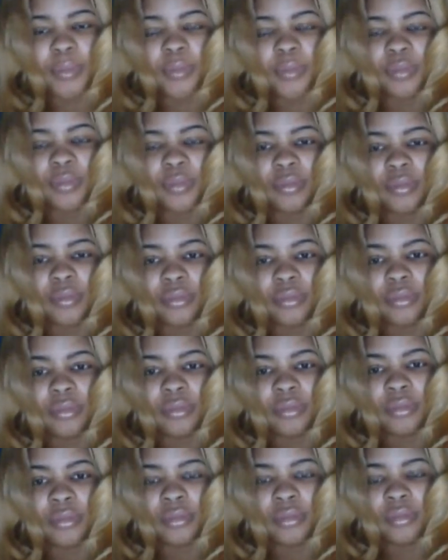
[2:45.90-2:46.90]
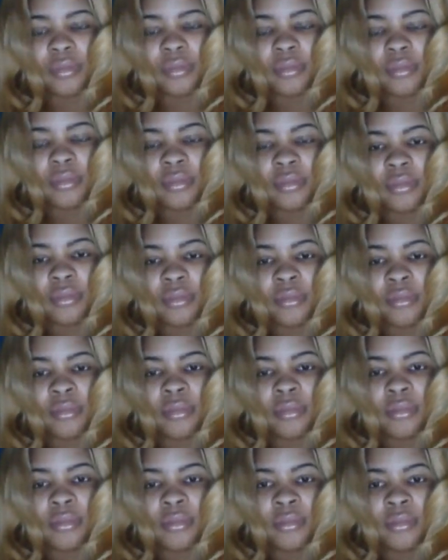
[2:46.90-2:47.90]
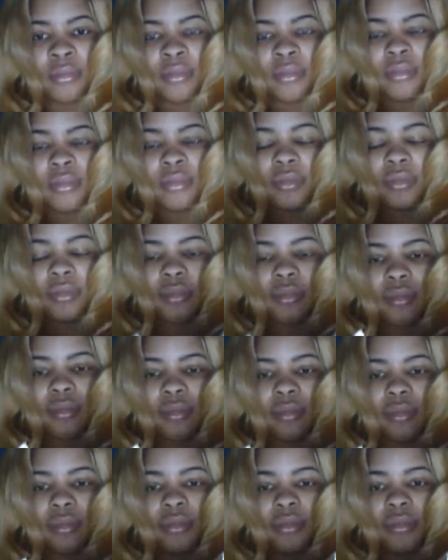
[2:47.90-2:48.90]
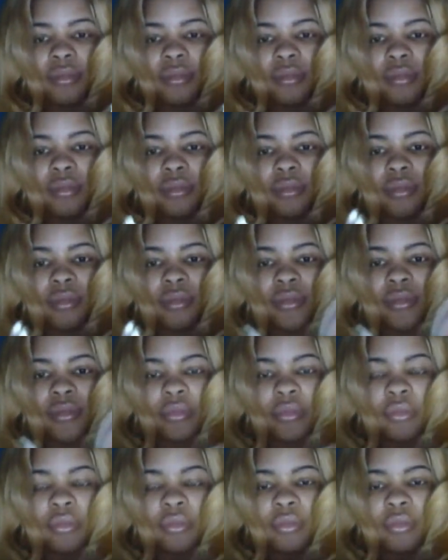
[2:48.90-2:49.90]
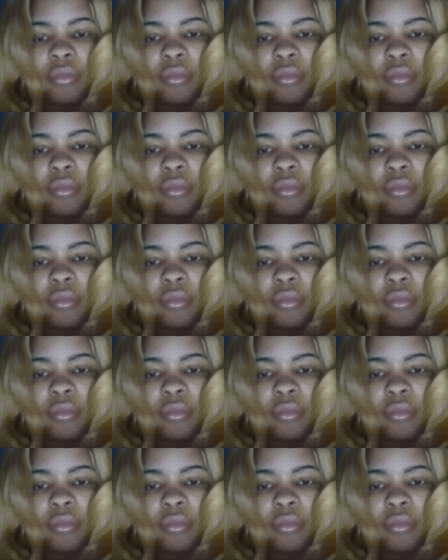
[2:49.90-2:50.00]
[no speech]